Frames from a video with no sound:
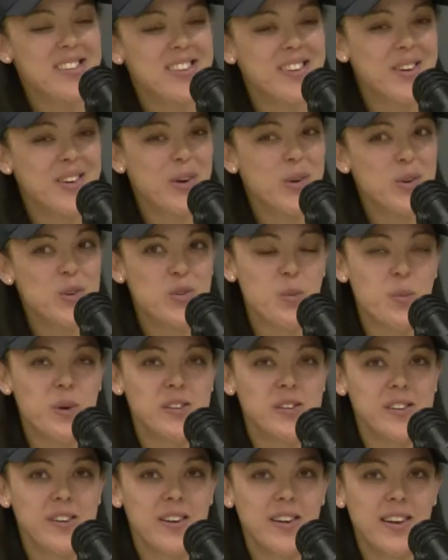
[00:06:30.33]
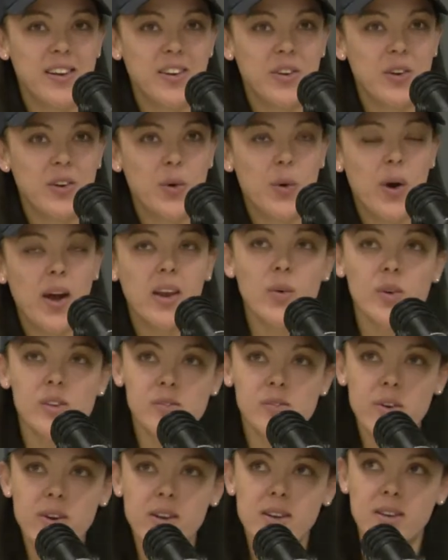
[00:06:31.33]
coach for Montana, I know it's
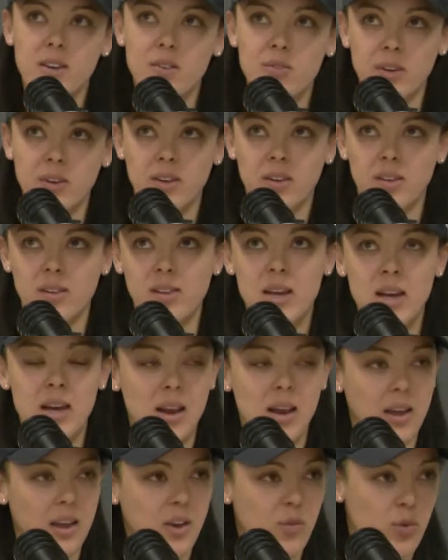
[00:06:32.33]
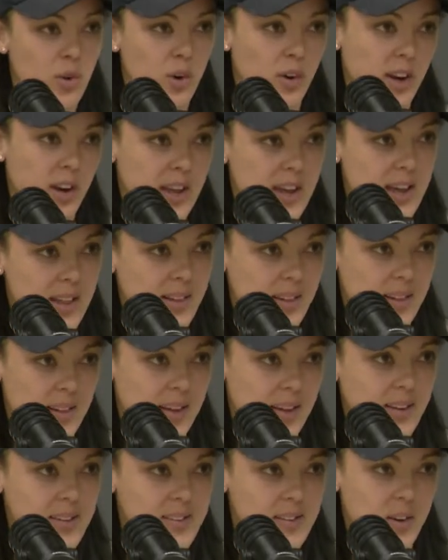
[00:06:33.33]
very difficult. Like if we look at an athlete
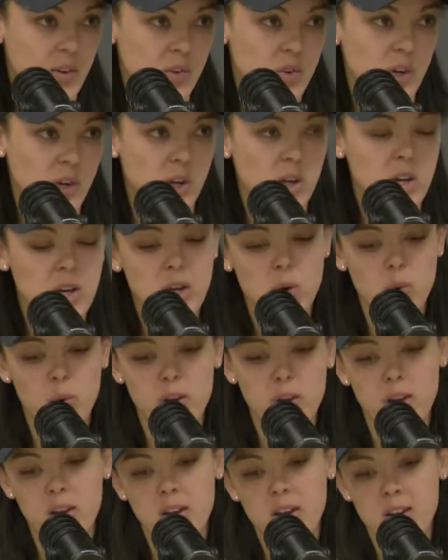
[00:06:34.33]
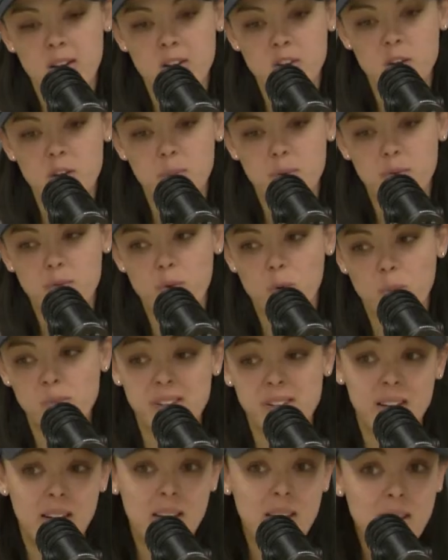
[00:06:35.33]
like Izandri, where she performs at
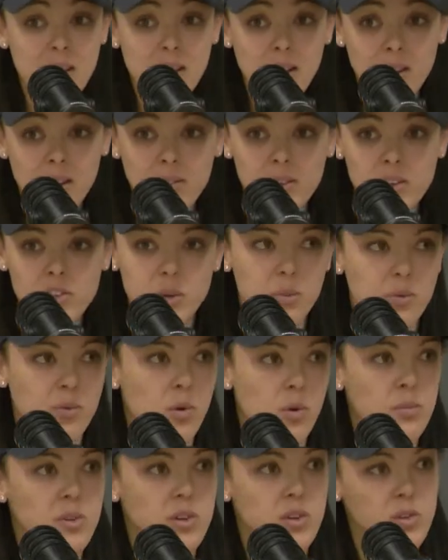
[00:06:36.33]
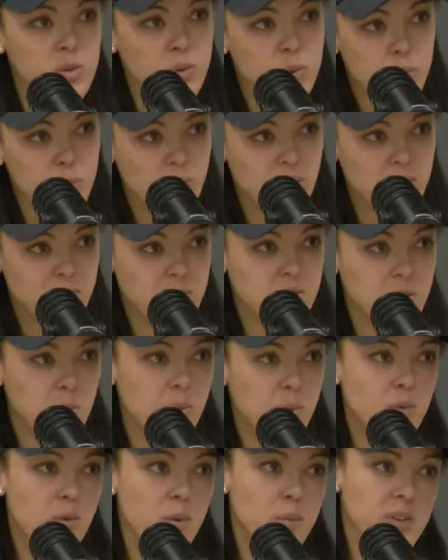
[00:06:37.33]
a league level, she performs at a school level, she
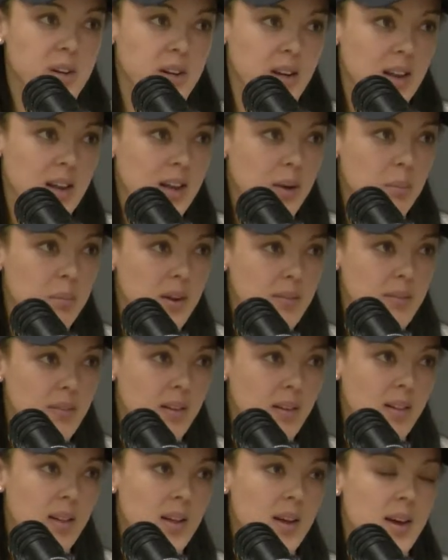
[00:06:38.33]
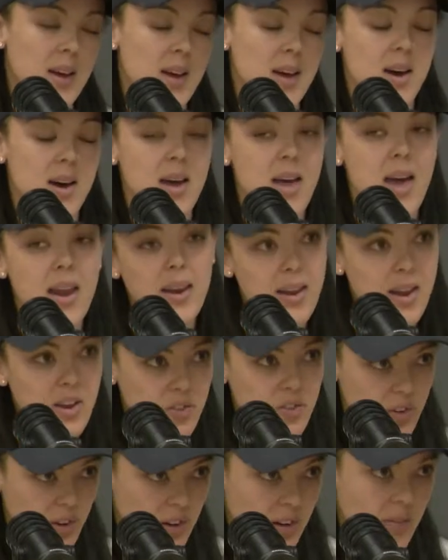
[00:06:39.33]
performs at a club level, and a
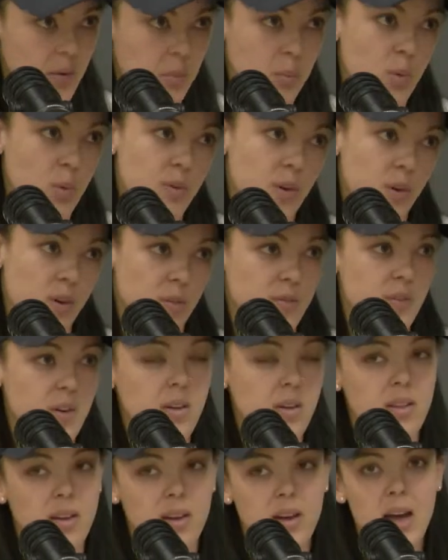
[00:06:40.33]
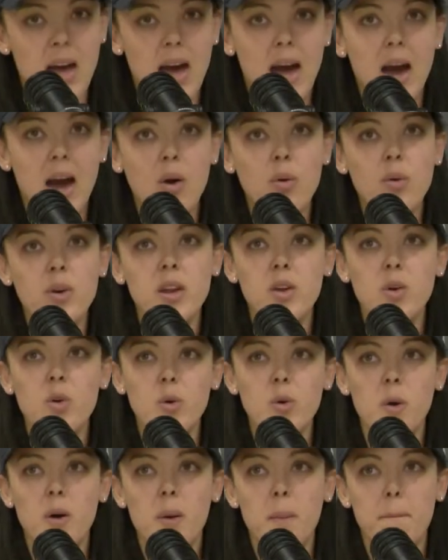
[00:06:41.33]
national level moving on further. How do
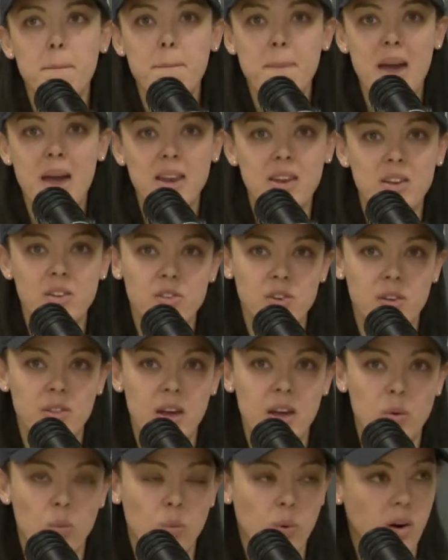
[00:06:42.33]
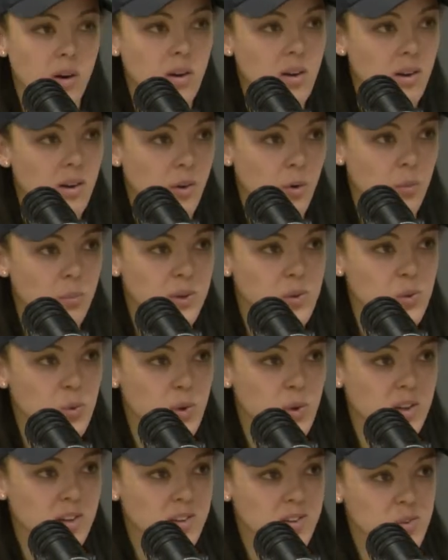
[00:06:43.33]
you manage that workload
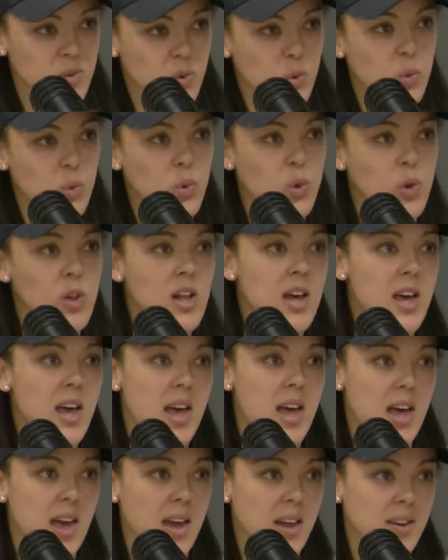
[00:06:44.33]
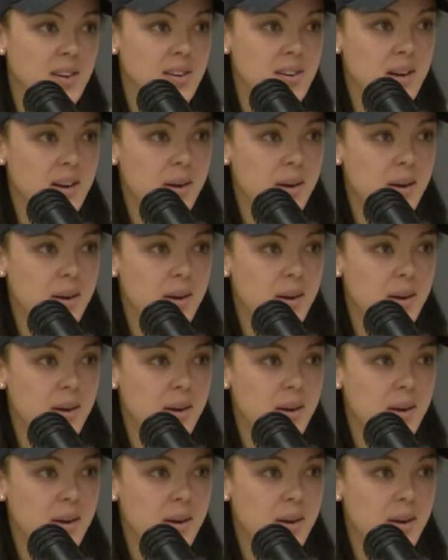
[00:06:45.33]
between school and